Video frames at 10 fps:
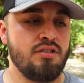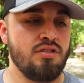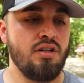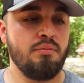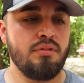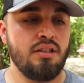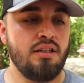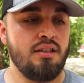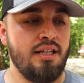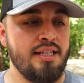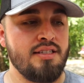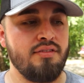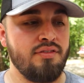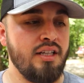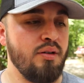dumped lots
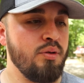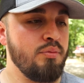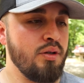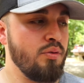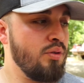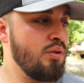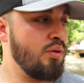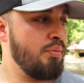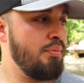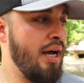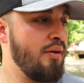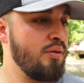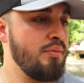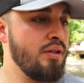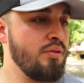of liquid mineral or
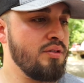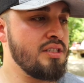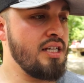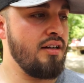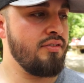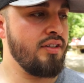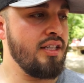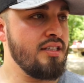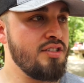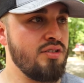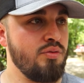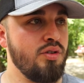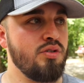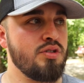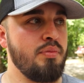powder mineral stuff in this
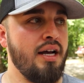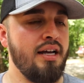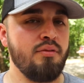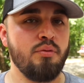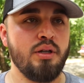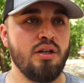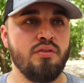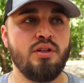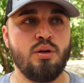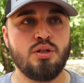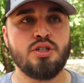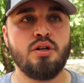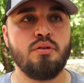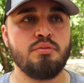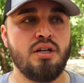little spot, and when we get over there I'll show
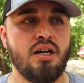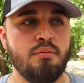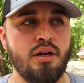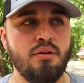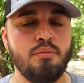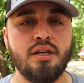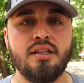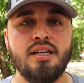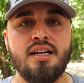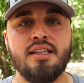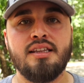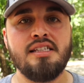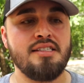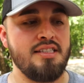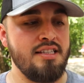you what I'm talking about. But
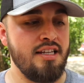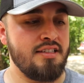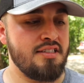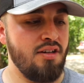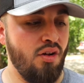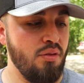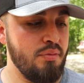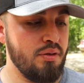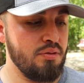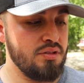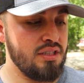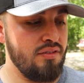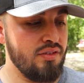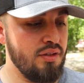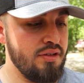these, it's all the minerals,
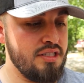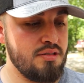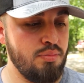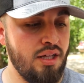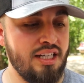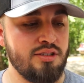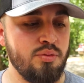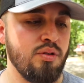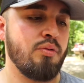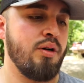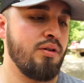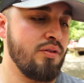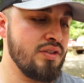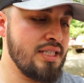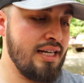even though these blocks will erode
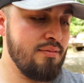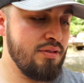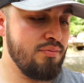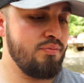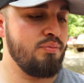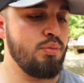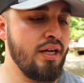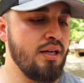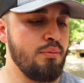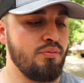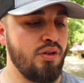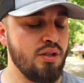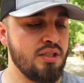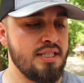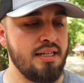over time and break up and
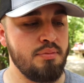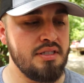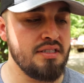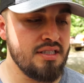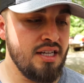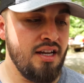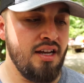fall into tiny pieces,